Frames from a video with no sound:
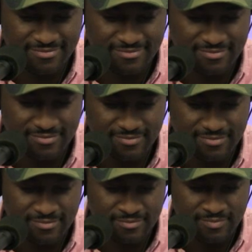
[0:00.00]

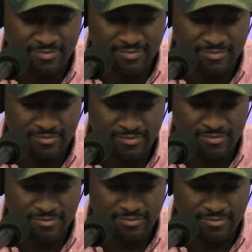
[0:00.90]

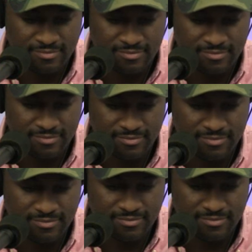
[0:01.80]

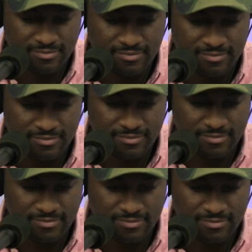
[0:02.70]

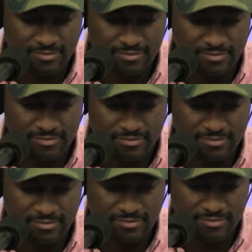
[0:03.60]

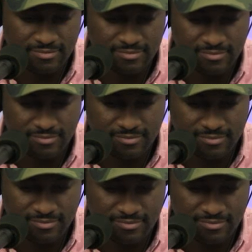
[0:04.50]
This person isn't speaking.